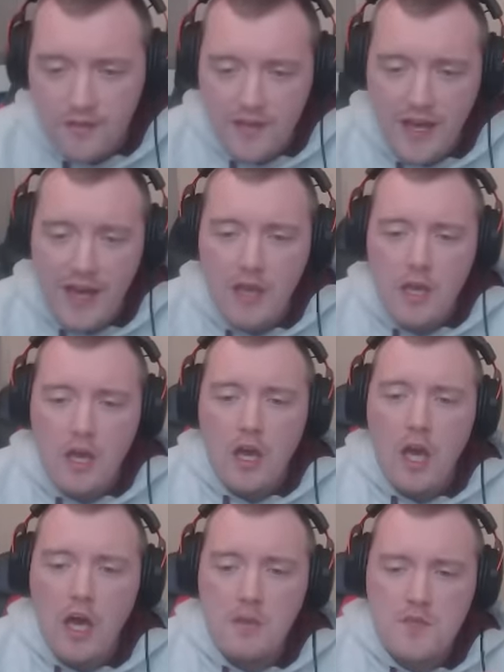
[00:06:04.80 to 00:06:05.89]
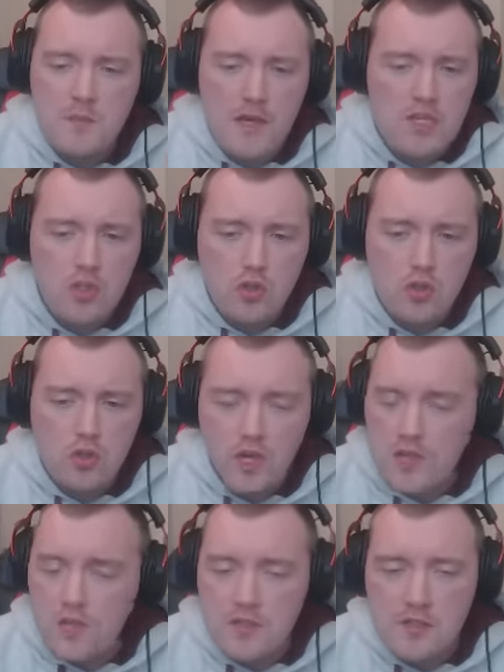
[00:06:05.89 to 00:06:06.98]
that. Um, special, no,
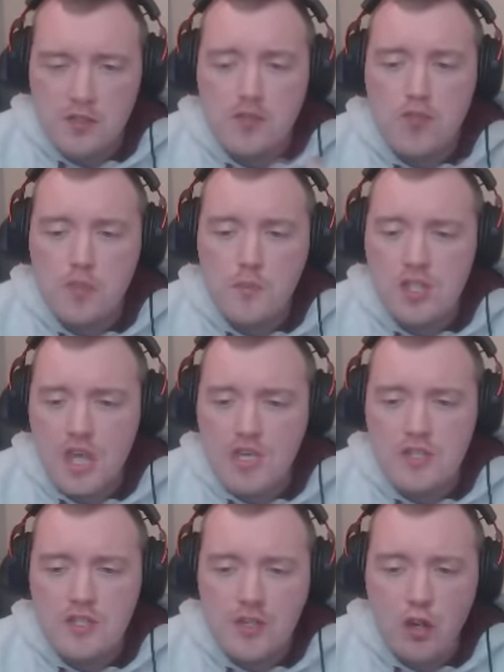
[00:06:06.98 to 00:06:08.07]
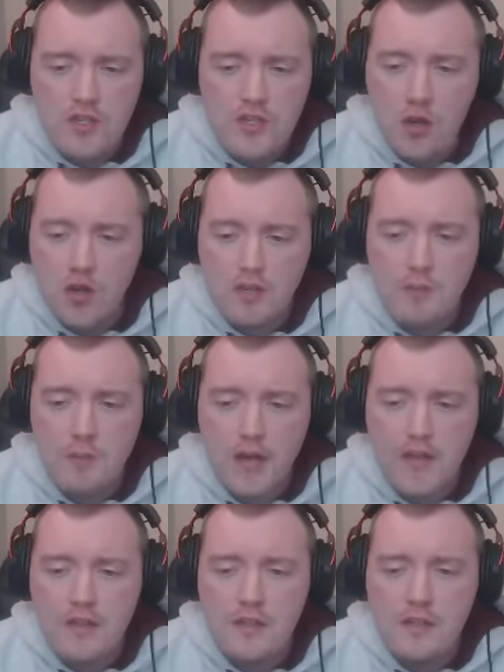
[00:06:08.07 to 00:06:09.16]
not special, sorry. Super changes, Hunter, Hungering
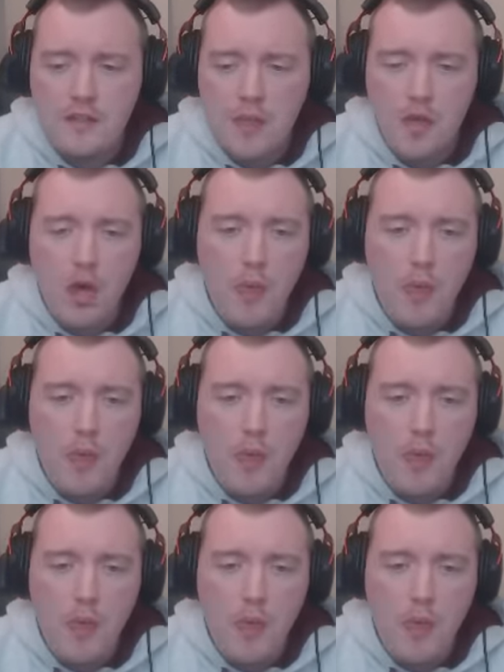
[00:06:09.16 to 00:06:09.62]
Blade. Uh,